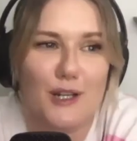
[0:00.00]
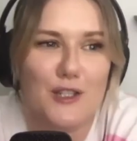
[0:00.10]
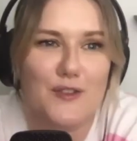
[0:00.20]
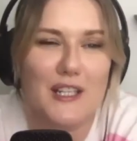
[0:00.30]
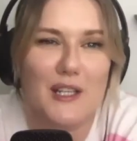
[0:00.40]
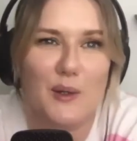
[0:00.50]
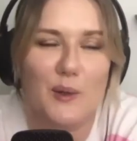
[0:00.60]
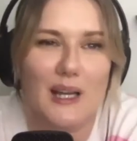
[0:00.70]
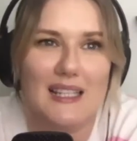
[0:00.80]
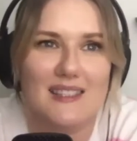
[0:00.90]
video
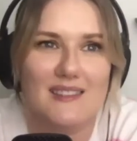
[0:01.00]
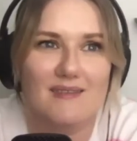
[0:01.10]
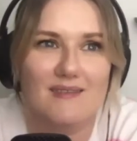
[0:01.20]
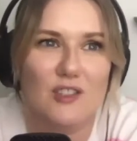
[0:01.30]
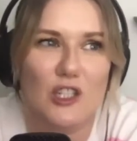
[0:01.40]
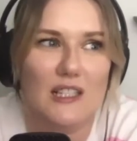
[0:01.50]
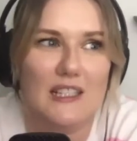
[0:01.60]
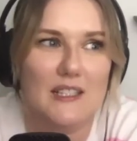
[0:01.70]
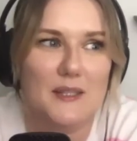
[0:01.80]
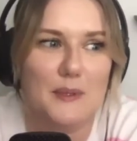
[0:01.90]
has
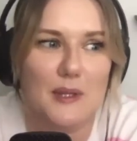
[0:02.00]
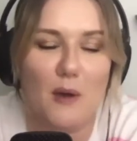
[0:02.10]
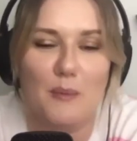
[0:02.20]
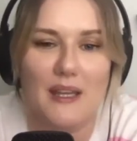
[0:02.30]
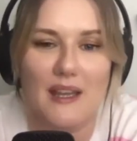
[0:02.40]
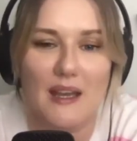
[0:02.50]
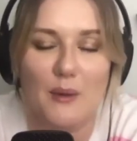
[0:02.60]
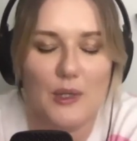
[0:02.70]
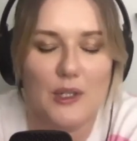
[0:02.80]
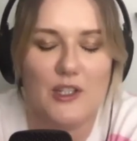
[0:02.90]
cheerleaders with armpit hair,
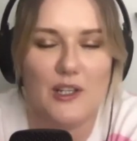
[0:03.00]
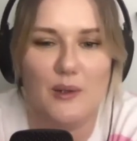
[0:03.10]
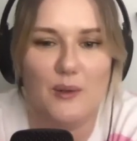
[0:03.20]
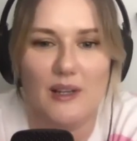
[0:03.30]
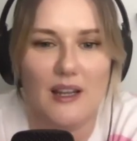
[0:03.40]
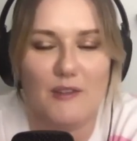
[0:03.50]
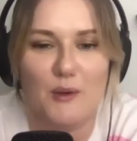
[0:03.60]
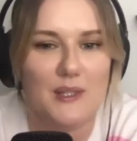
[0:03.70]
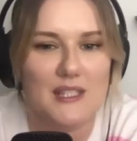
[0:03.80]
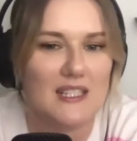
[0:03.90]
which
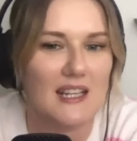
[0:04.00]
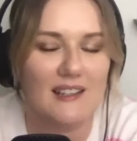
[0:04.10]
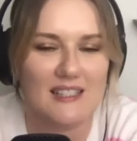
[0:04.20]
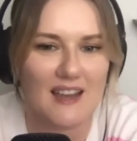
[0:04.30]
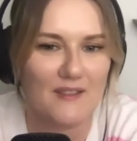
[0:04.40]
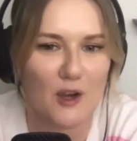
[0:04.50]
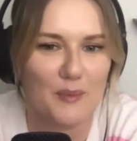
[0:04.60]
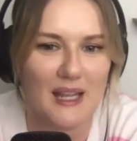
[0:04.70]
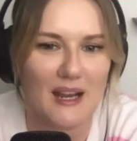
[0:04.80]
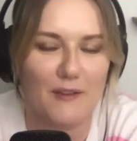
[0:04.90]
everyone's entitled to have armpit
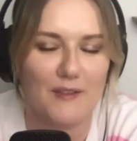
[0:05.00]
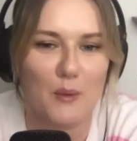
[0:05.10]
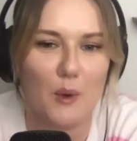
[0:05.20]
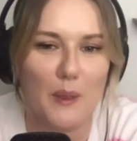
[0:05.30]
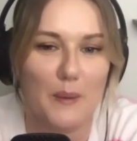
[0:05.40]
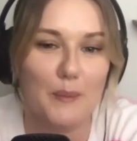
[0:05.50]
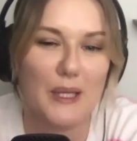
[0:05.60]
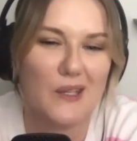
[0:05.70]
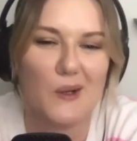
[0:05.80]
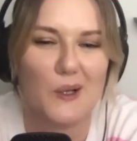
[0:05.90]
hair if they want them, but
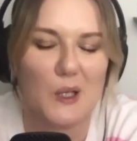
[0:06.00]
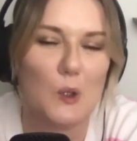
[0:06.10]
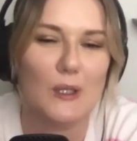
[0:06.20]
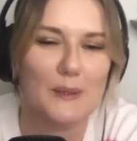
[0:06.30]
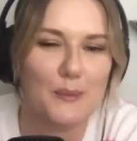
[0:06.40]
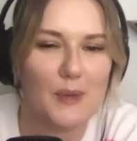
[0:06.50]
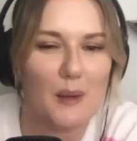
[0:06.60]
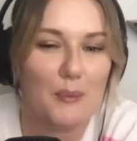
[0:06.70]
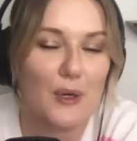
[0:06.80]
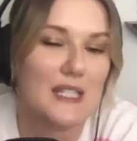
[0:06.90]
you're not going to call it a
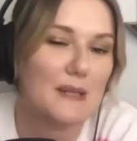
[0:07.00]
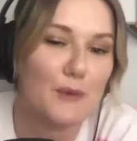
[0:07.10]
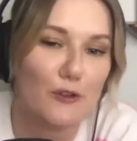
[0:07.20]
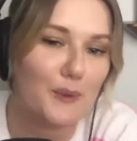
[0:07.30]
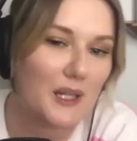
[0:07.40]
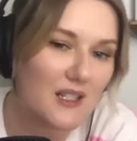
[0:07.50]
pretty movement,